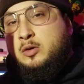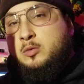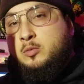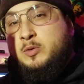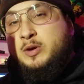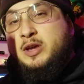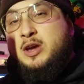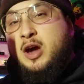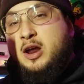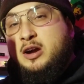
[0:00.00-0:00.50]

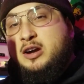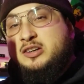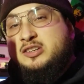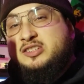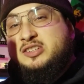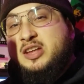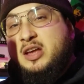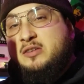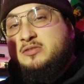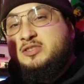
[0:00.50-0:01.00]
We got
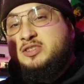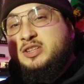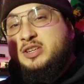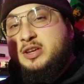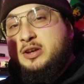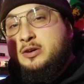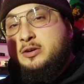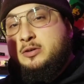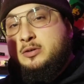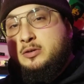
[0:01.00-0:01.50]
ourselves
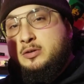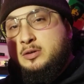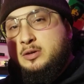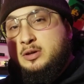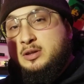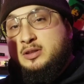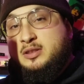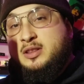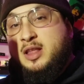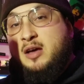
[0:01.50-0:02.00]
here,
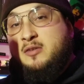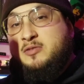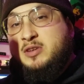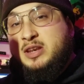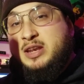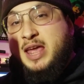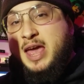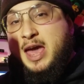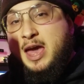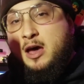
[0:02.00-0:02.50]
Love
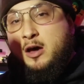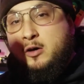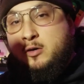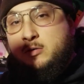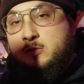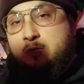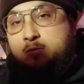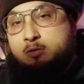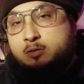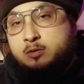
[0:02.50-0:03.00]
in Hell.